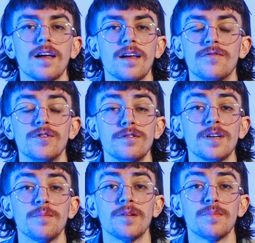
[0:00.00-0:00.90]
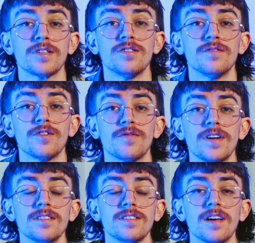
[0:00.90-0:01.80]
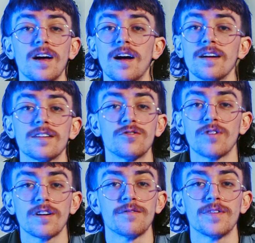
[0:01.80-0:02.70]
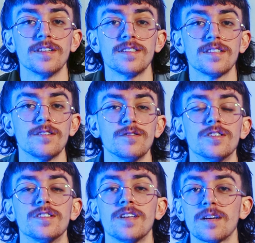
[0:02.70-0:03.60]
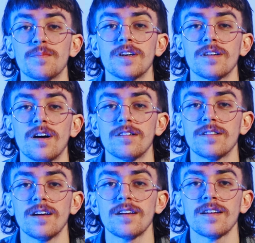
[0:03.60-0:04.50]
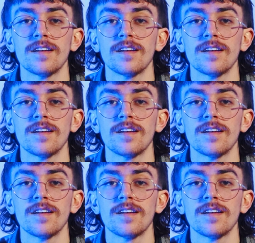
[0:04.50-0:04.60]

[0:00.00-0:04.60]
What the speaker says: if you send me a picture of your face, I could draw your face. It would just take me all day.